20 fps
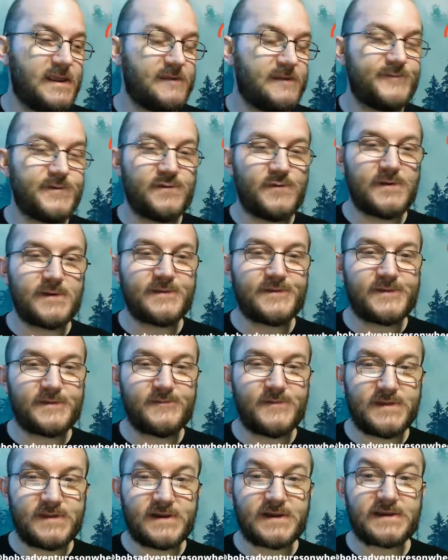If you want
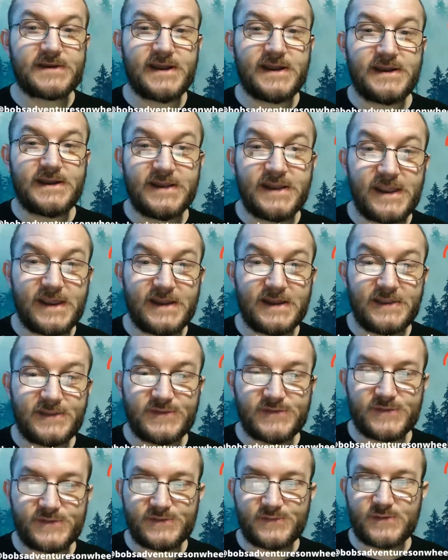some entertaining
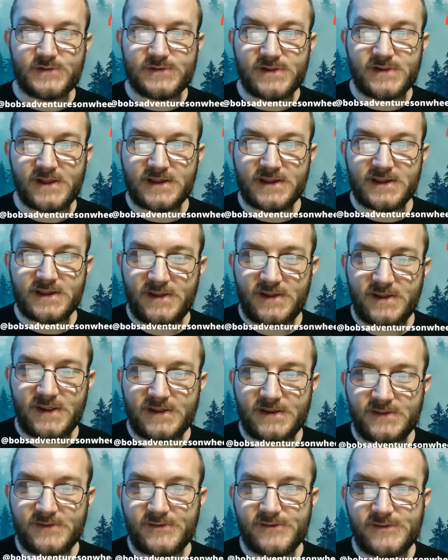edits, since we're talking about
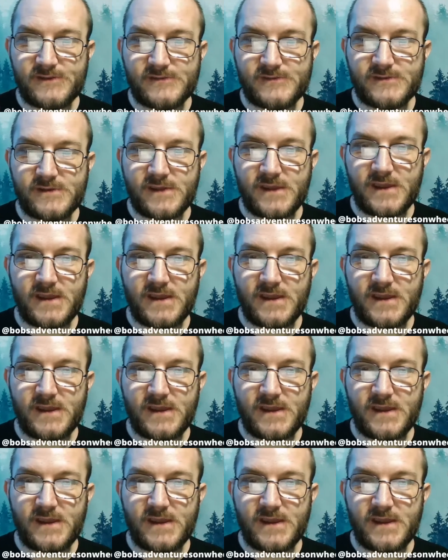edits,